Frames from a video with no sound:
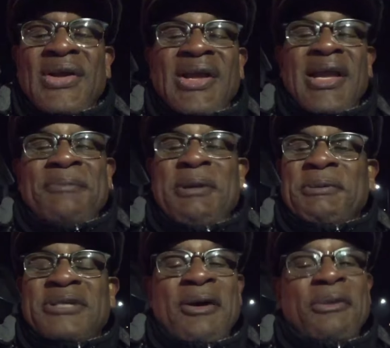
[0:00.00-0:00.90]
and
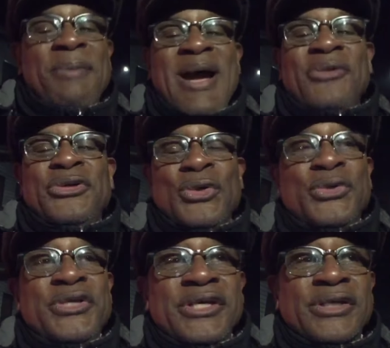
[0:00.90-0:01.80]
people are talking about New
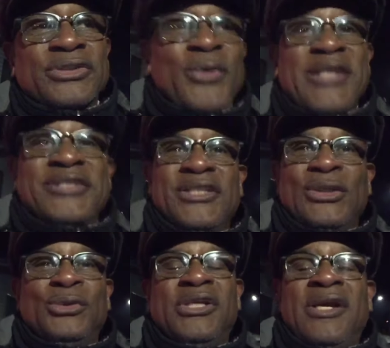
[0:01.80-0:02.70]
Year's
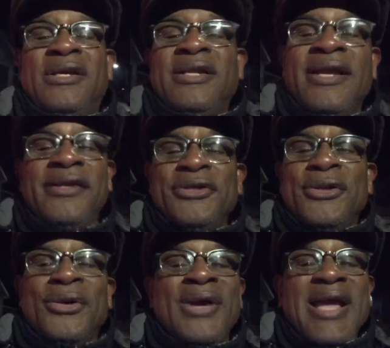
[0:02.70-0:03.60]
resolution. You
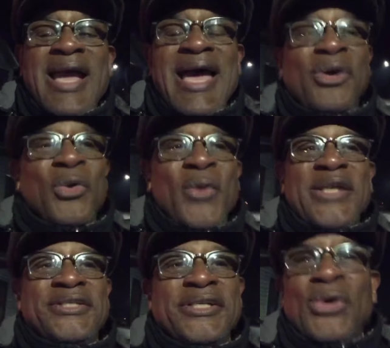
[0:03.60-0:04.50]
know, I don't
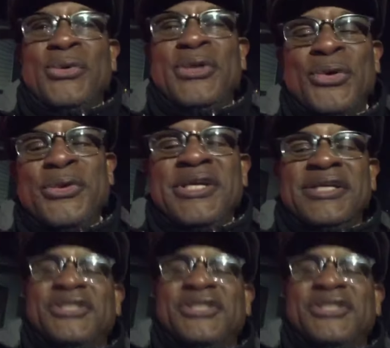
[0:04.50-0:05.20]
wait to know New Year's.